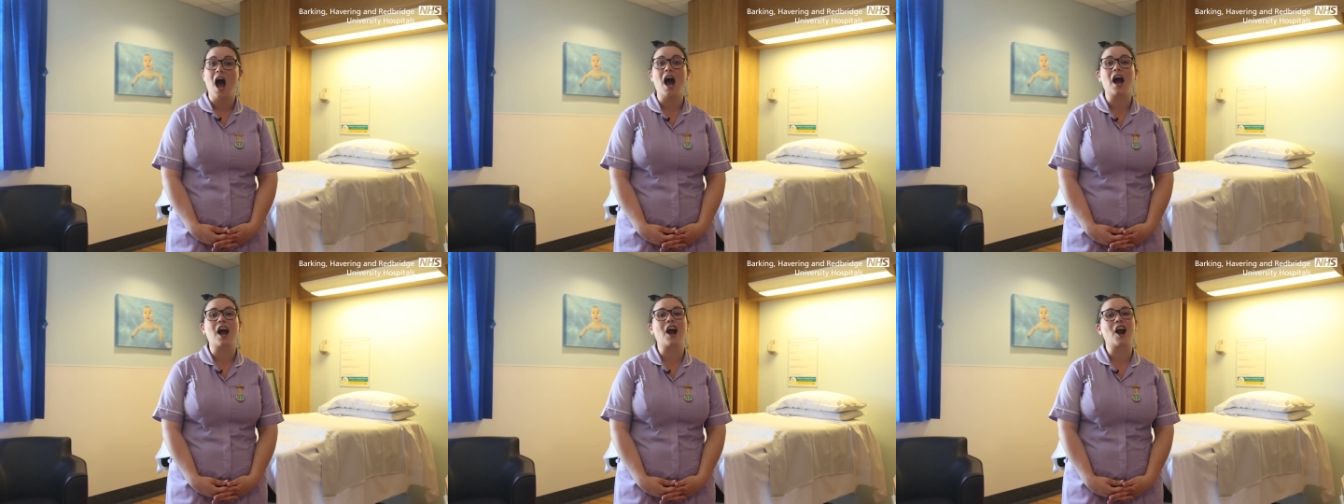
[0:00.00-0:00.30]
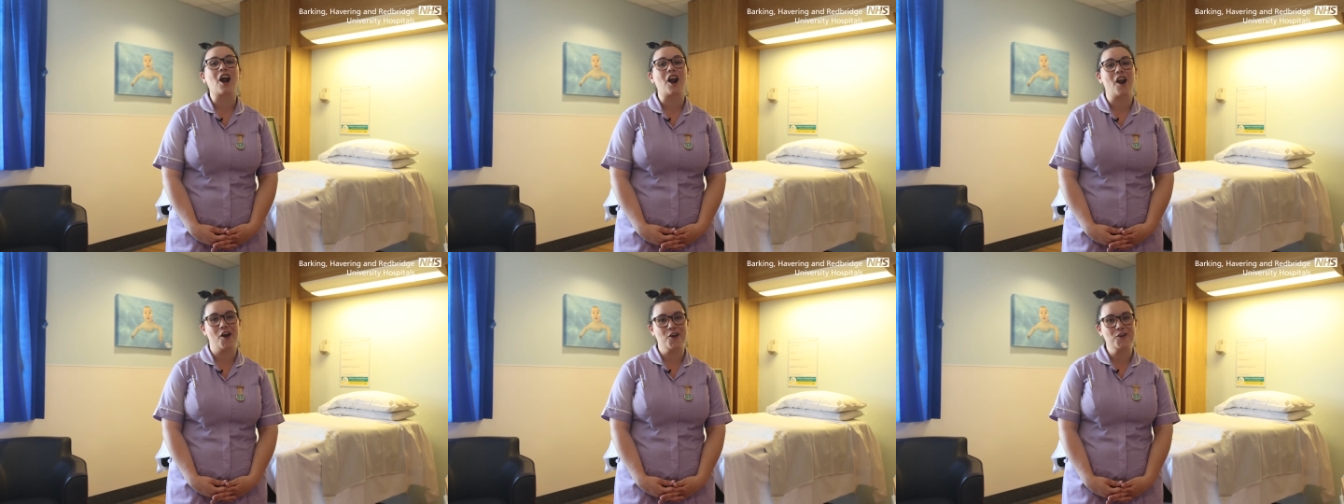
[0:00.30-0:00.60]
and
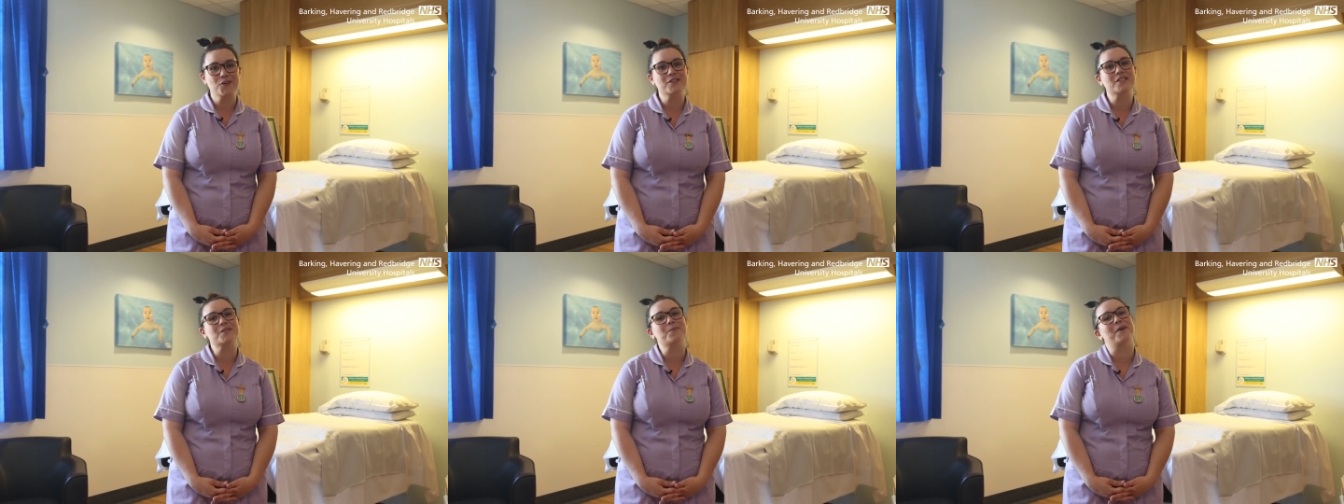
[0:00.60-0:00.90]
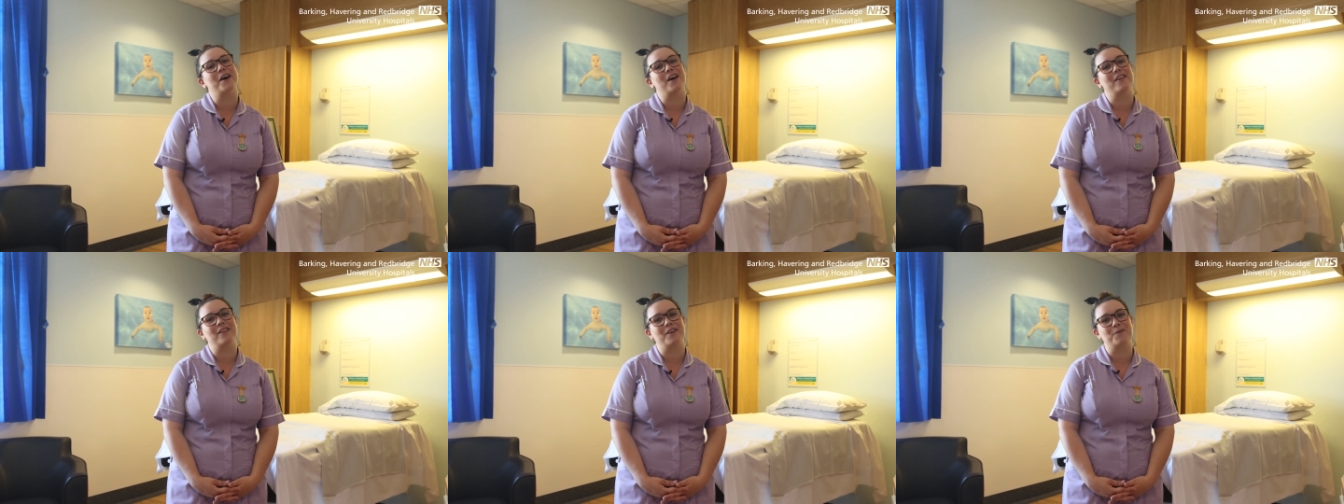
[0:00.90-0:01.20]
close the
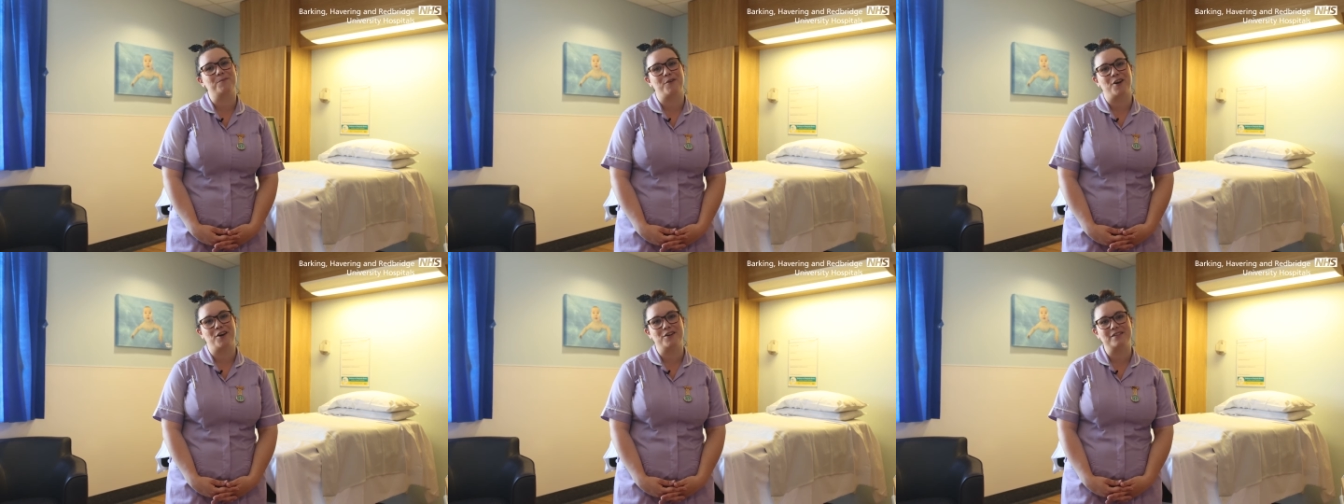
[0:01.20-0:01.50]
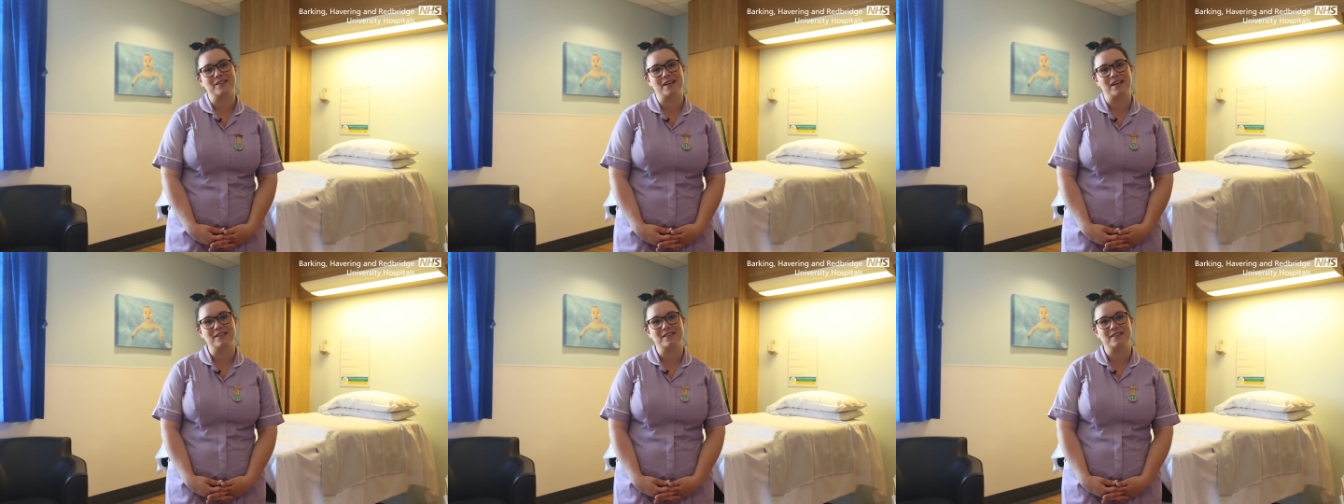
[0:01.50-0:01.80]
birthing
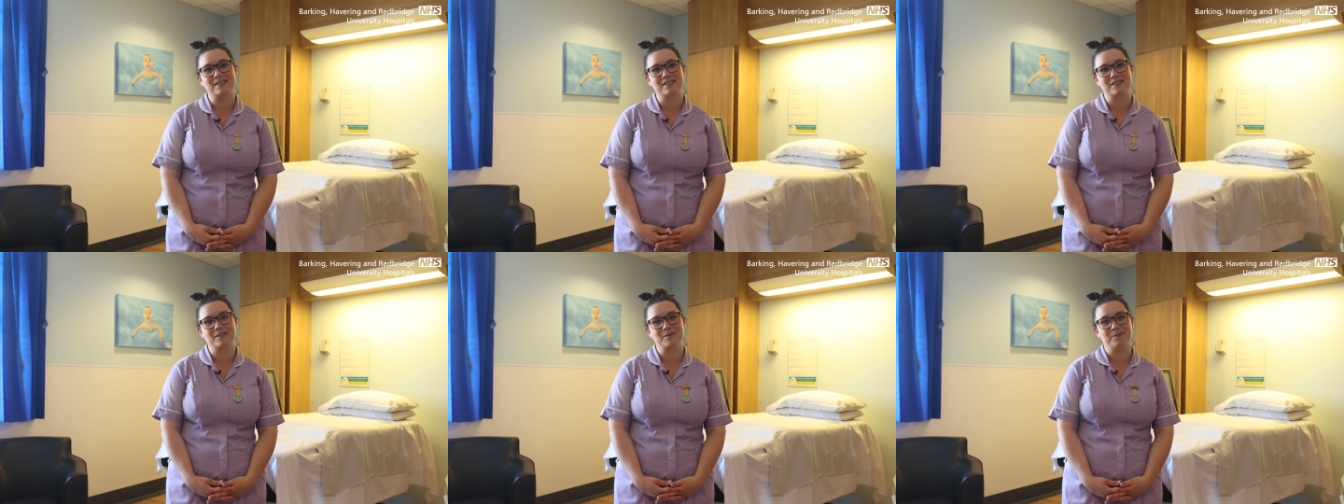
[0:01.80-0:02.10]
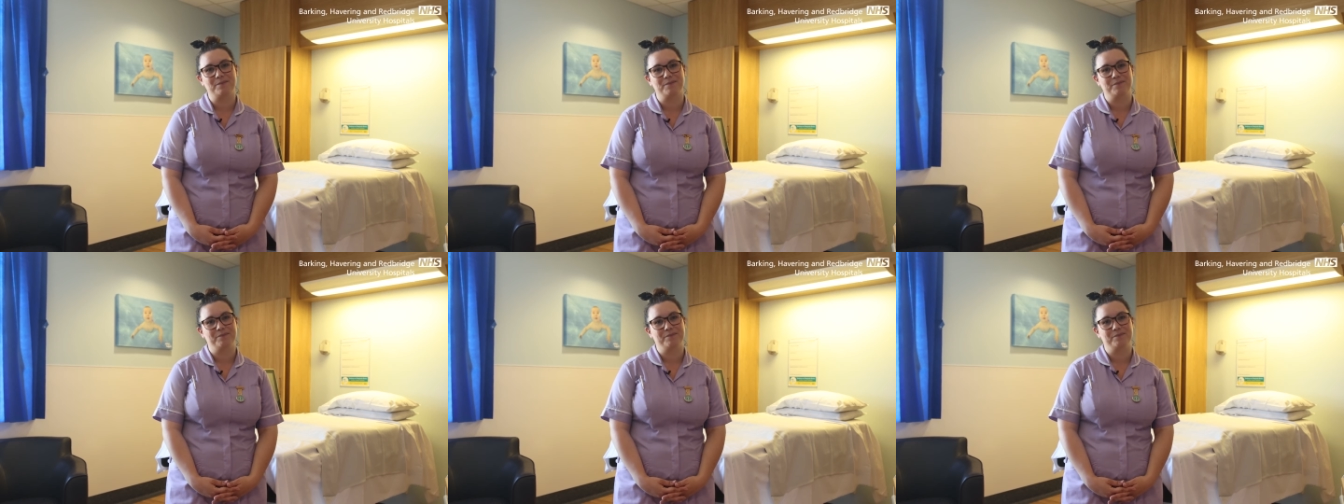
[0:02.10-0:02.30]
process.